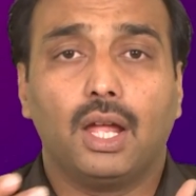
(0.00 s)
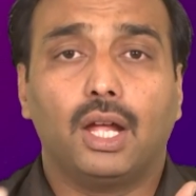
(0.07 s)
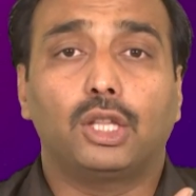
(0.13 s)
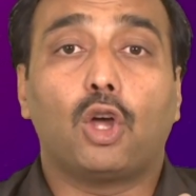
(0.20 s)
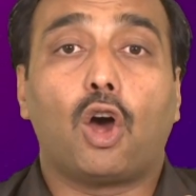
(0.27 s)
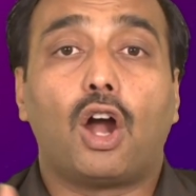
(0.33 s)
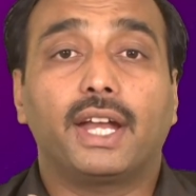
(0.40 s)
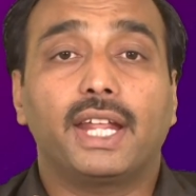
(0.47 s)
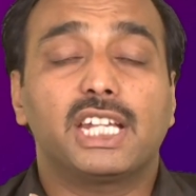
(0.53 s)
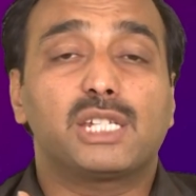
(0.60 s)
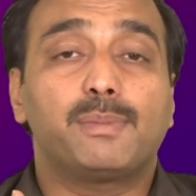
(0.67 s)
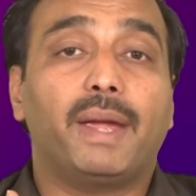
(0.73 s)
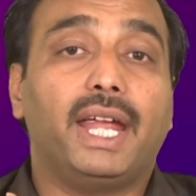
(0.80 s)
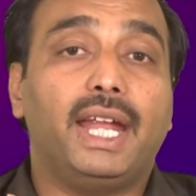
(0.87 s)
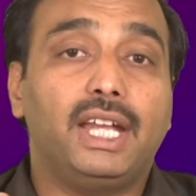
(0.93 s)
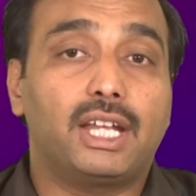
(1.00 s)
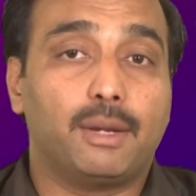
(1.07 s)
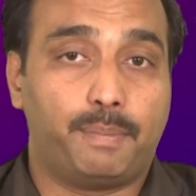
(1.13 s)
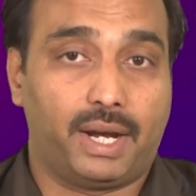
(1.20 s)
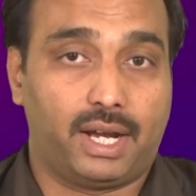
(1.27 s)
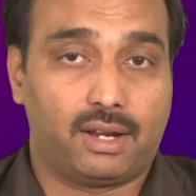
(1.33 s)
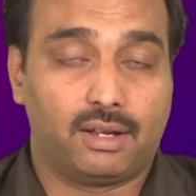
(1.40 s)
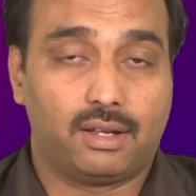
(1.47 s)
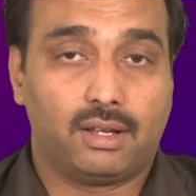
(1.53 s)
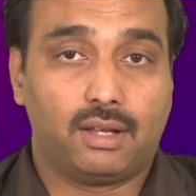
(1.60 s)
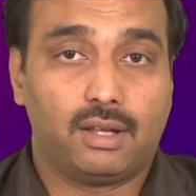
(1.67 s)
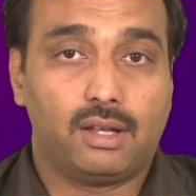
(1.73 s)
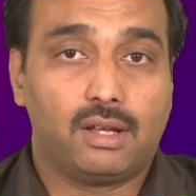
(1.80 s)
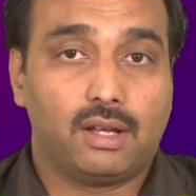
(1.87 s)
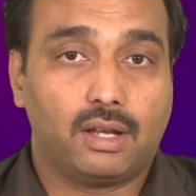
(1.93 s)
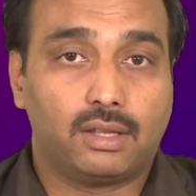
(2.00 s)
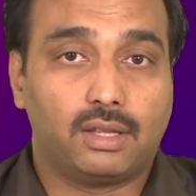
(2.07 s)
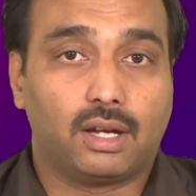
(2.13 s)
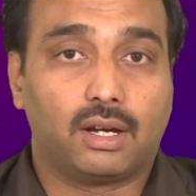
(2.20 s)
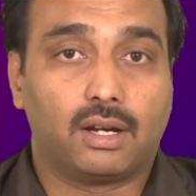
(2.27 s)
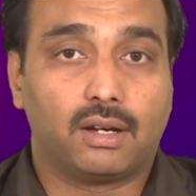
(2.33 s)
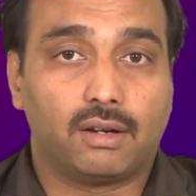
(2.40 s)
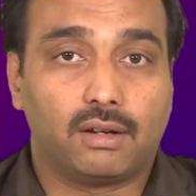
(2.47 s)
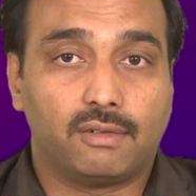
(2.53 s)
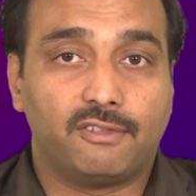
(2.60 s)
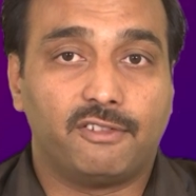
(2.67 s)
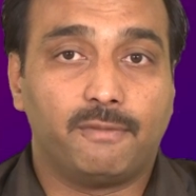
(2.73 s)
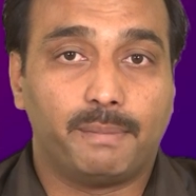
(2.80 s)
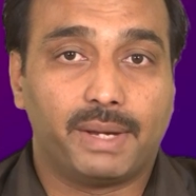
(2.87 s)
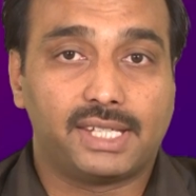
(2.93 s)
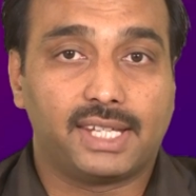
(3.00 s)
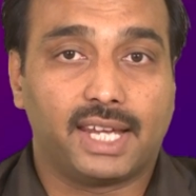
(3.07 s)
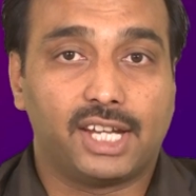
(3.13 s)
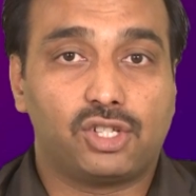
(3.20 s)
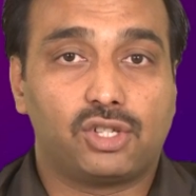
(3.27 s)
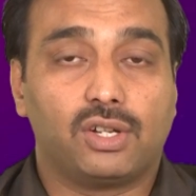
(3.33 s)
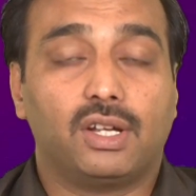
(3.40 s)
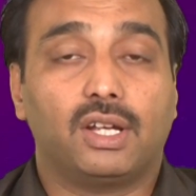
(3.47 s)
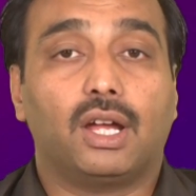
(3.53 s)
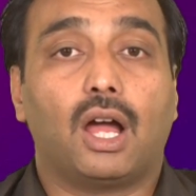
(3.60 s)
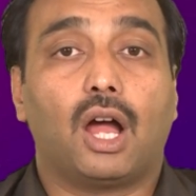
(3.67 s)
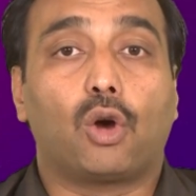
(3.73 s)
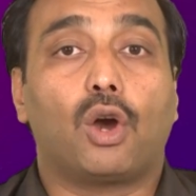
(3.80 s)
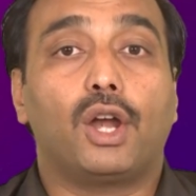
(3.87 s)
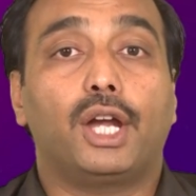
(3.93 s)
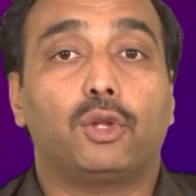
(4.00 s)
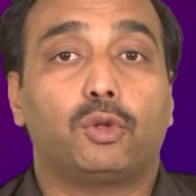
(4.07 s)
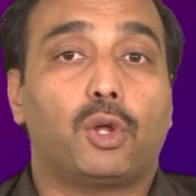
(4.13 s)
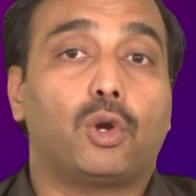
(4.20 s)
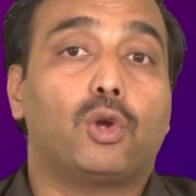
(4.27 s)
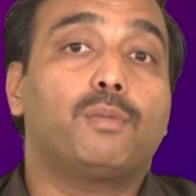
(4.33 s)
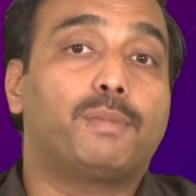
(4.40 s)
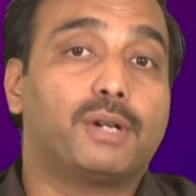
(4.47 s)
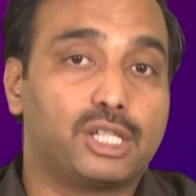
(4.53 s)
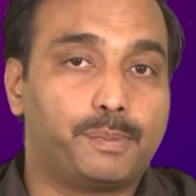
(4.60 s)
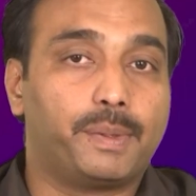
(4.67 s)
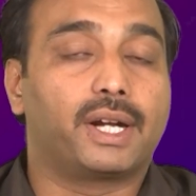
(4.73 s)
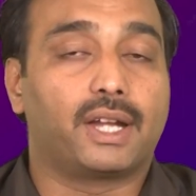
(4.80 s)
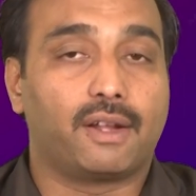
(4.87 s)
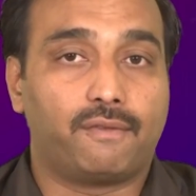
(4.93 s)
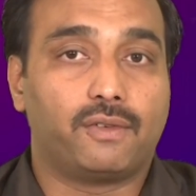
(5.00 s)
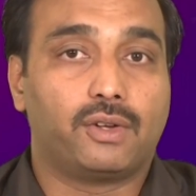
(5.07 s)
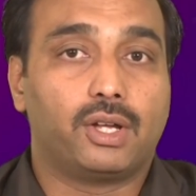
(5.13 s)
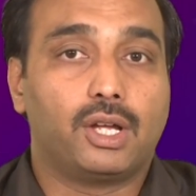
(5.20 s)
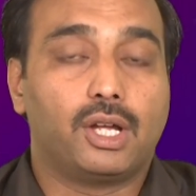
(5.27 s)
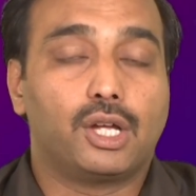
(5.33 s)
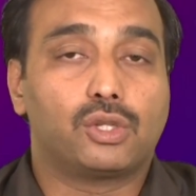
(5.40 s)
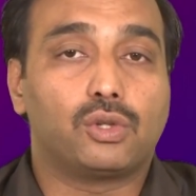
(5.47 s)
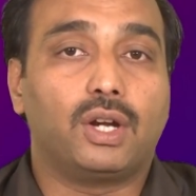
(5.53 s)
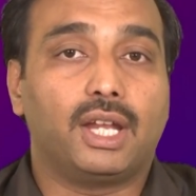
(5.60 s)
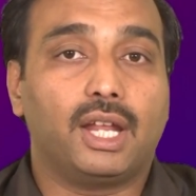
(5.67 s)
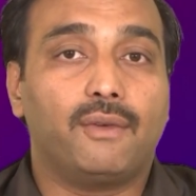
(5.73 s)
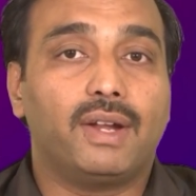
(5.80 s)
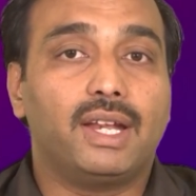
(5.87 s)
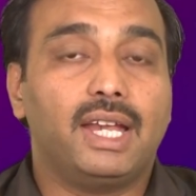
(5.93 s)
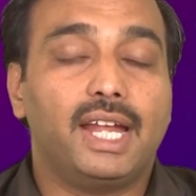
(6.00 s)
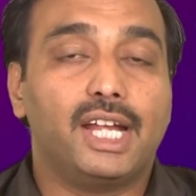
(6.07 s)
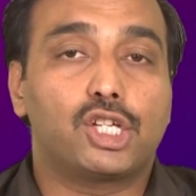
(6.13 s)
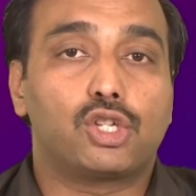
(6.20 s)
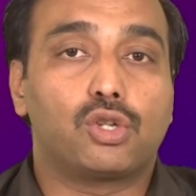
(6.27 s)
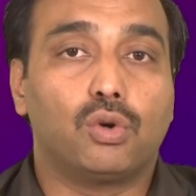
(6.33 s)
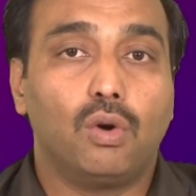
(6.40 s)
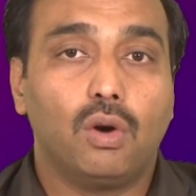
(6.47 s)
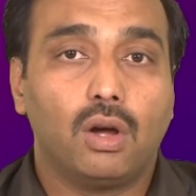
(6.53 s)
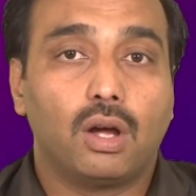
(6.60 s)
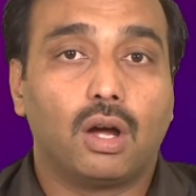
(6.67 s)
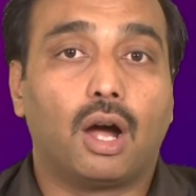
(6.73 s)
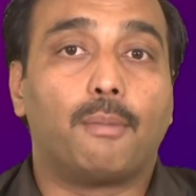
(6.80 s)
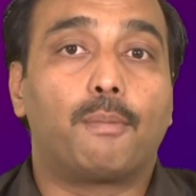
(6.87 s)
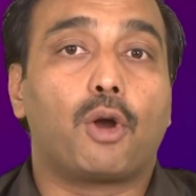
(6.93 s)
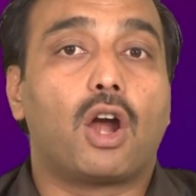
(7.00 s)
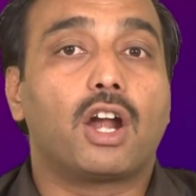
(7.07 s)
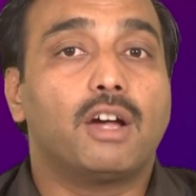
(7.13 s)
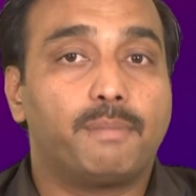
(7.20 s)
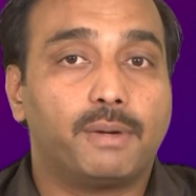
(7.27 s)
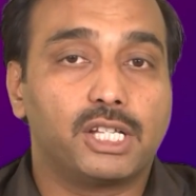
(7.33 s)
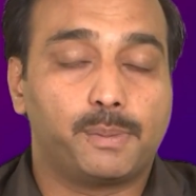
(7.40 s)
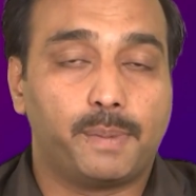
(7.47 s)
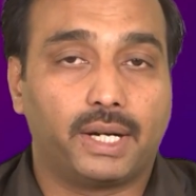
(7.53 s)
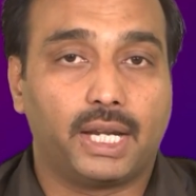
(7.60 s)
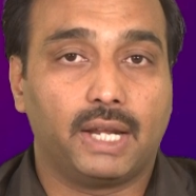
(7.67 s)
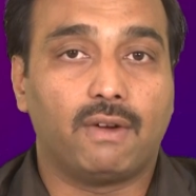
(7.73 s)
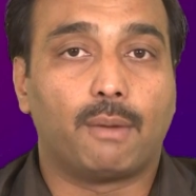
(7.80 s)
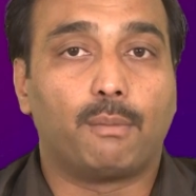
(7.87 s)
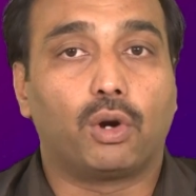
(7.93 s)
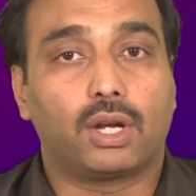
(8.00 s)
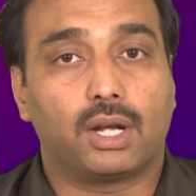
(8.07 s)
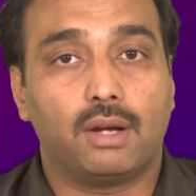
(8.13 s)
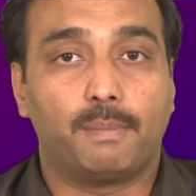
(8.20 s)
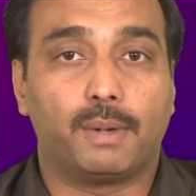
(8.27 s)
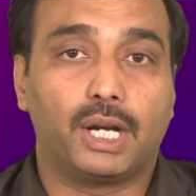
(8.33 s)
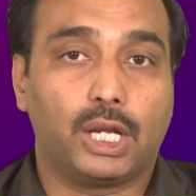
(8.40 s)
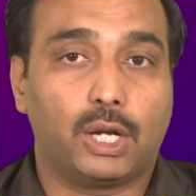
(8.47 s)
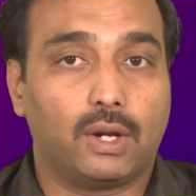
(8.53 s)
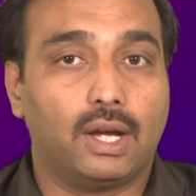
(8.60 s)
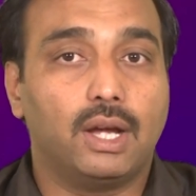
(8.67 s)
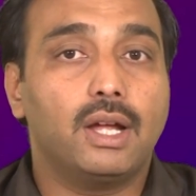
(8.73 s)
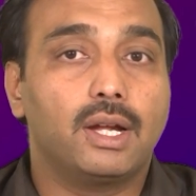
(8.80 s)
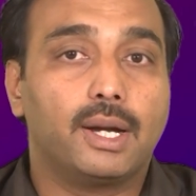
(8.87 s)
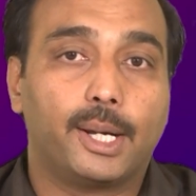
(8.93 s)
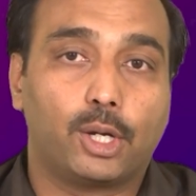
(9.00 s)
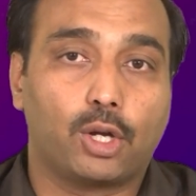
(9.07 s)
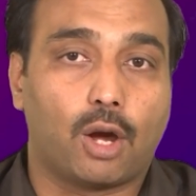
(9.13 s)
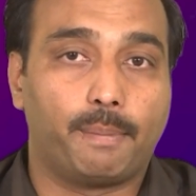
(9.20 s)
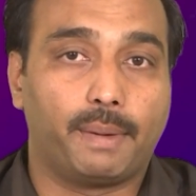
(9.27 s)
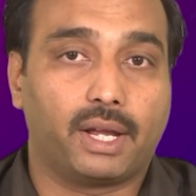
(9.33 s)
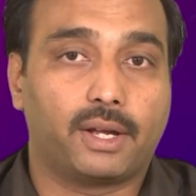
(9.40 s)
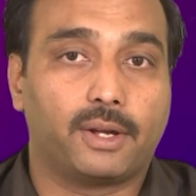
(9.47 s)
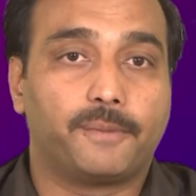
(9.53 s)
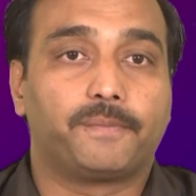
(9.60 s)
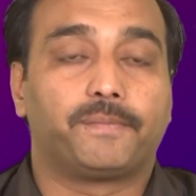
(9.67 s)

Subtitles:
the audience may interpret the message according to their own perspective. So it even leads to a broader perspective about a particular topic.